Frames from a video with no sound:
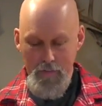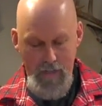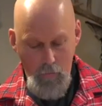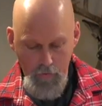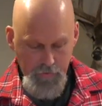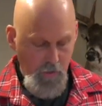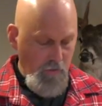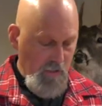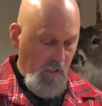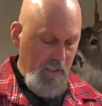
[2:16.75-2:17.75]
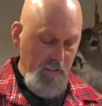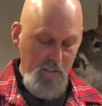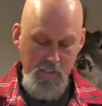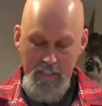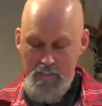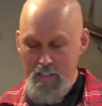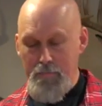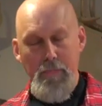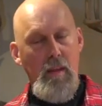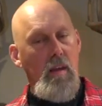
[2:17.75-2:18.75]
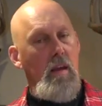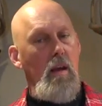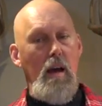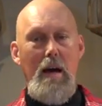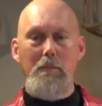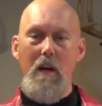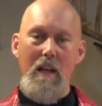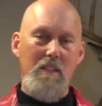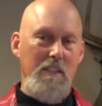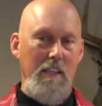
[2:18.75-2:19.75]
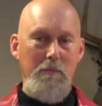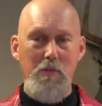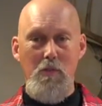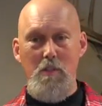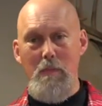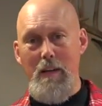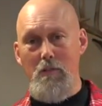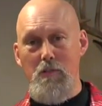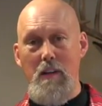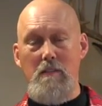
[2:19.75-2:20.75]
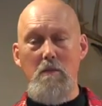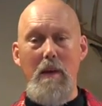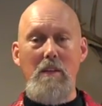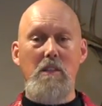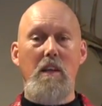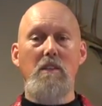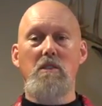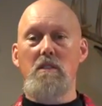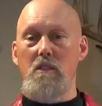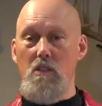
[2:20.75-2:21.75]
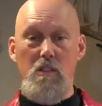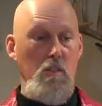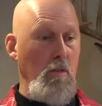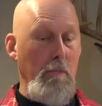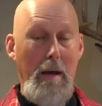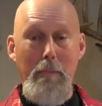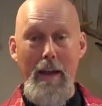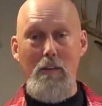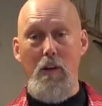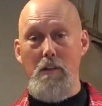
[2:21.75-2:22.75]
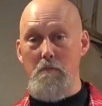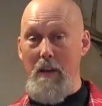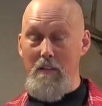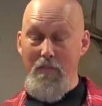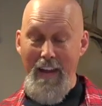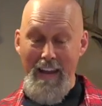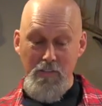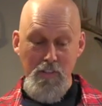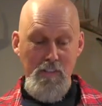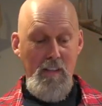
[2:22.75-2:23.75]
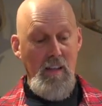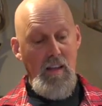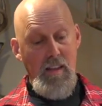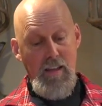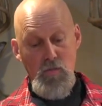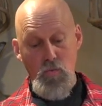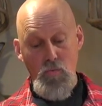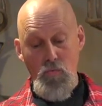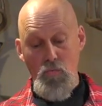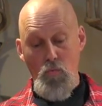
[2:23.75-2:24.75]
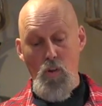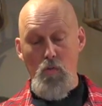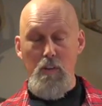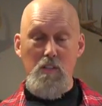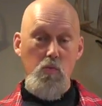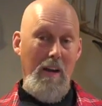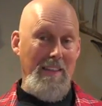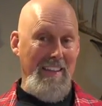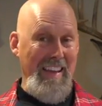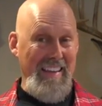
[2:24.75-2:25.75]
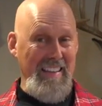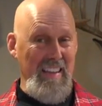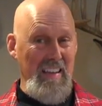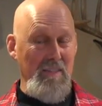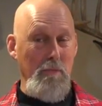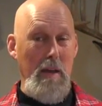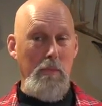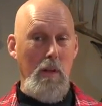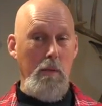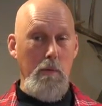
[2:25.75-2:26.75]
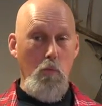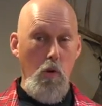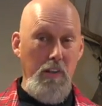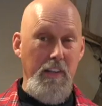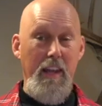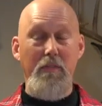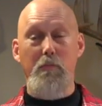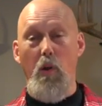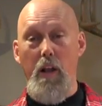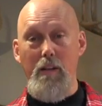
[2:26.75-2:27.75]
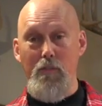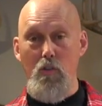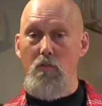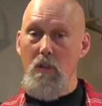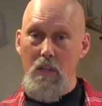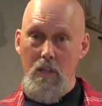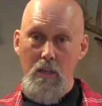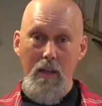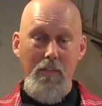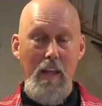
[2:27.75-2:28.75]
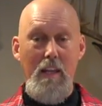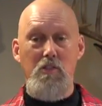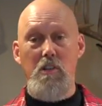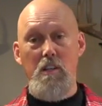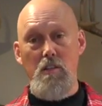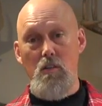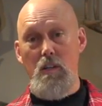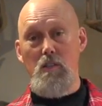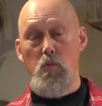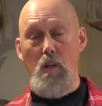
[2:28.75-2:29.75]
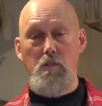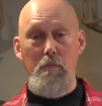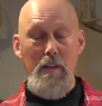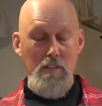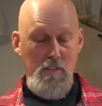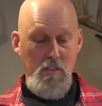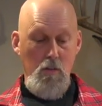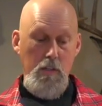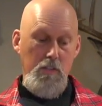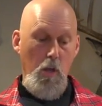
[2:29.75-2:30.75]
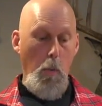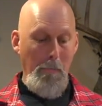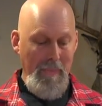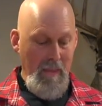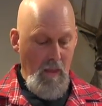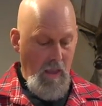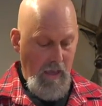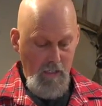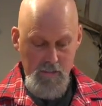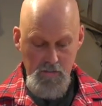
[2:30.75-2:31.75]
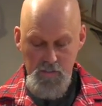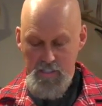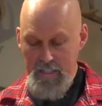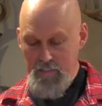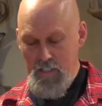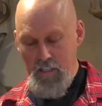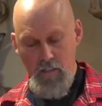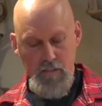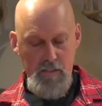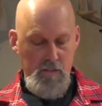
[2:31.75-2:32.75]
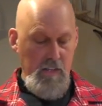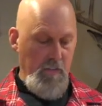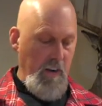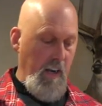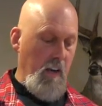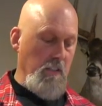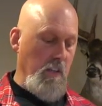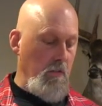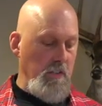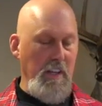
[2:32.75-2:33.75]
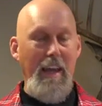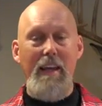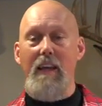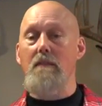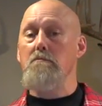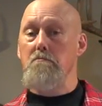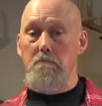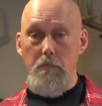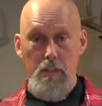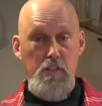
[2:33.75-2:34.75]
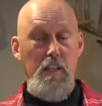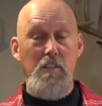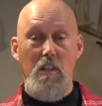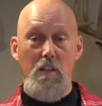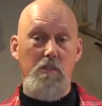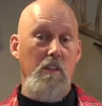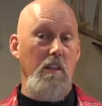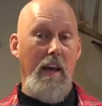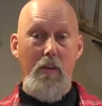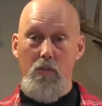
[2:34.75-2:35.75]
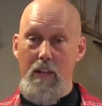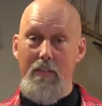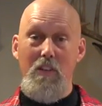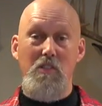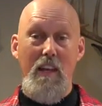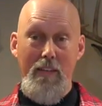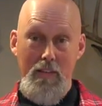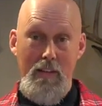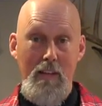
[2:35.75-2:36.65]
Then I went through and just looked at the stitching. I'm not a seamstress by no stretch of the imagination. Just, my background is manufacturing. That's one of the reasons why I think I can give maybe a little bit more in-depth product view. I've got an engineering degree as well as a business degree. So I looked at the stitching, looked at different areas on the jacket, and the stitching looks good. I would give it a 7.